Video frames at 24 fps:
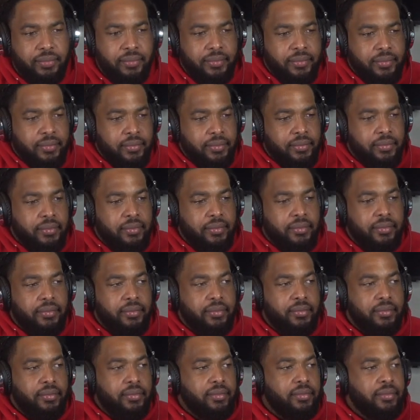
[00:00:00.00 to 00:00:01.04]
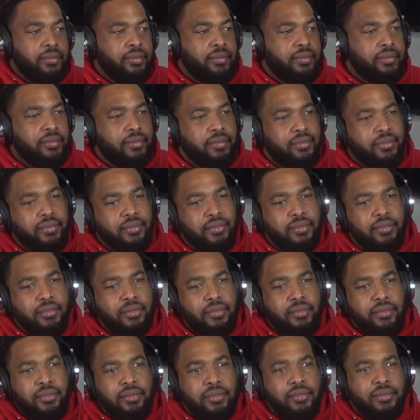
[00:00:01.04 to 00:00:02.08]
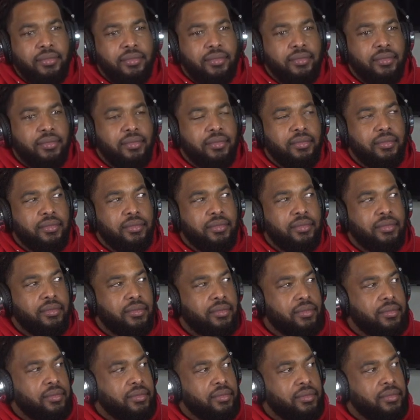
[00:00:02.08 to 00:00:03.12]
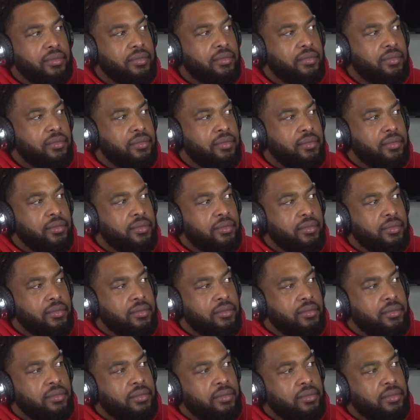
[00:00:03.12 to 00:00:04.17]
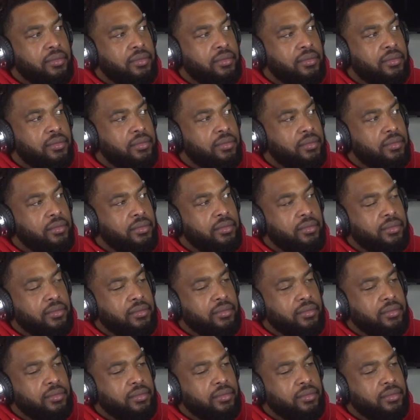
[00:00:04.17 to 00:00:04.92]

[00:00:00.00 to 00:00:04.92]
This person isn't speaking.